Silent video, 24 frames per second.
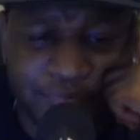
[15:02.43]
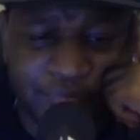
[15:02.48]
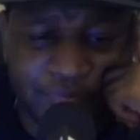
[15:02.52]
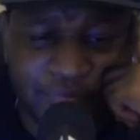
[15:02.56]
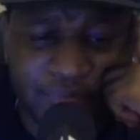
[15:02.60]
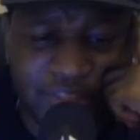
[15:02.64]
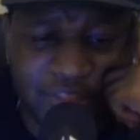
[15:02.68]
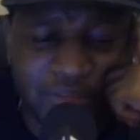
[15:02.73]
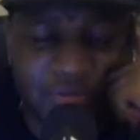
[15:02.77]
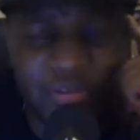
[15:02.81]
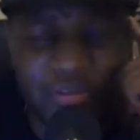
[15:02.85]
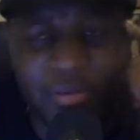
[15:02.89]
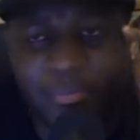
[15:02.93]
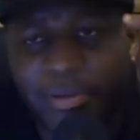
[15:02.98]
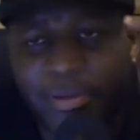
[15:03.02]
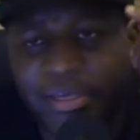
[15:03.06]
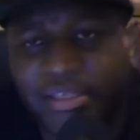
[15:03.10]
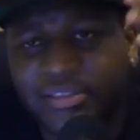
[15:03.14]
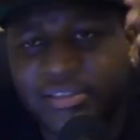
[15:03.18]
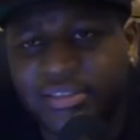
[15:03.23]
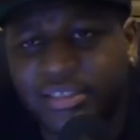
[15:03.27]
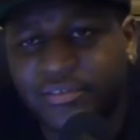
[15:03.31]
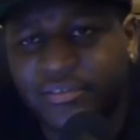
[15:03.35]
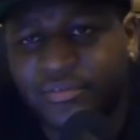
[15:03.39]
this was the
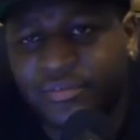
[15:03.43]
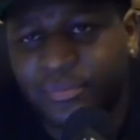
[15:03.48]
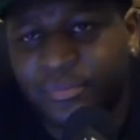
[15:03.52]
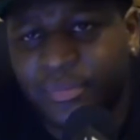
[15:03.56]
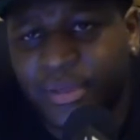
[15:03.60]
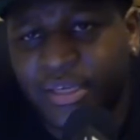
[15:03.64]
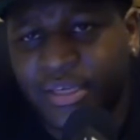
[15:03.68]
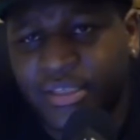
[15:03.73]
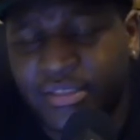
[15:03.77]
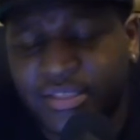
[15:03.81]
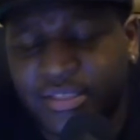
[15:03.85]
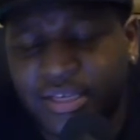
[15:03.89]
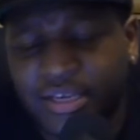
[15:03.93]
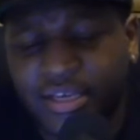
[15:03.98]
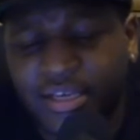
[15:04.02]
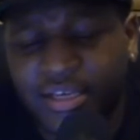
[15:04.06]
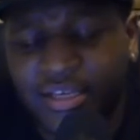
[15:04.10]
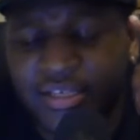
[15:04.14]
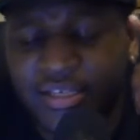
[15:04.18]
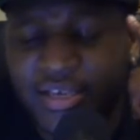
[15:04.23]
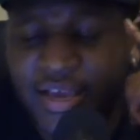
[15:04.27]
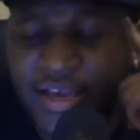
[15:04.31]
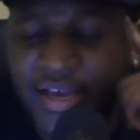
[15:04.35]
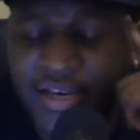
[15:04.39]
biggest thing for me is that
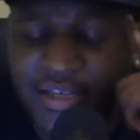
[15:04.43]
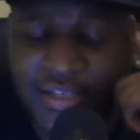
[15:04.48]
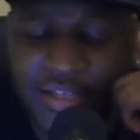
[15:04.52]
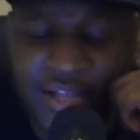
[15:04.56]
he's had a